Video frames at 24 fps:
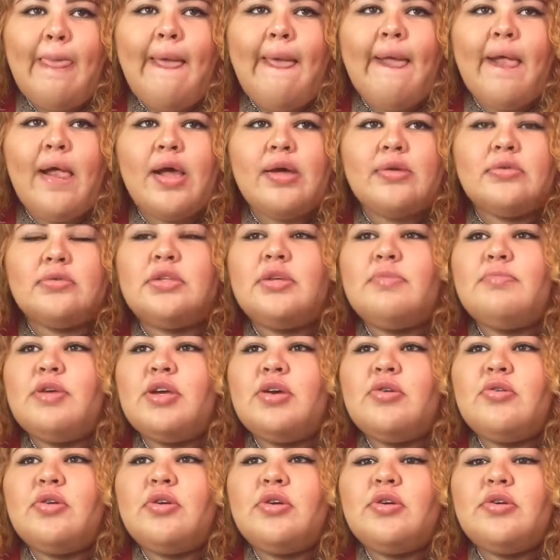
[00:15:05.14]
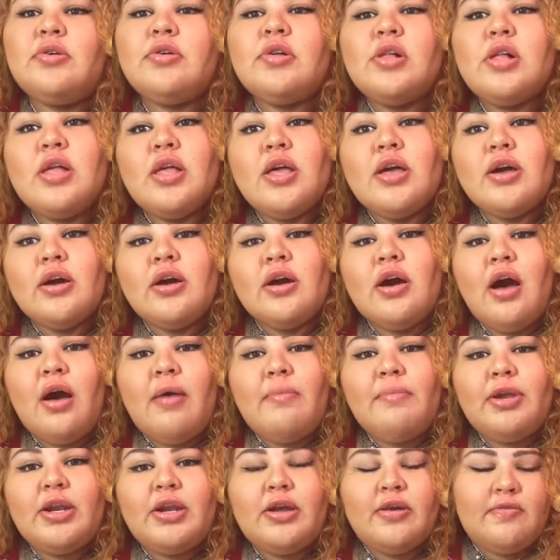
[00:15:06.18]
And let me go to
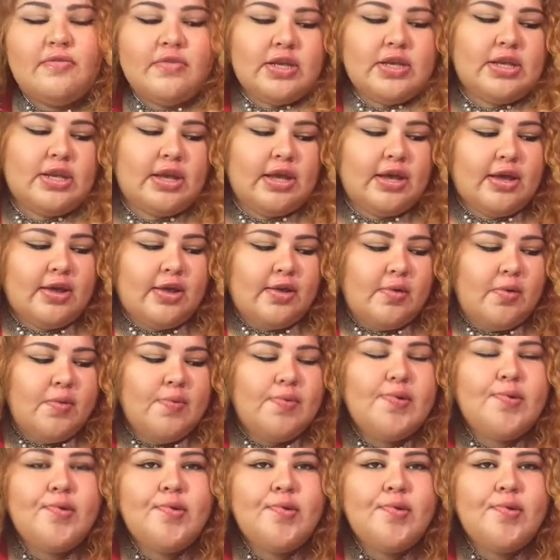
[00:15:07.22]
comment of the day.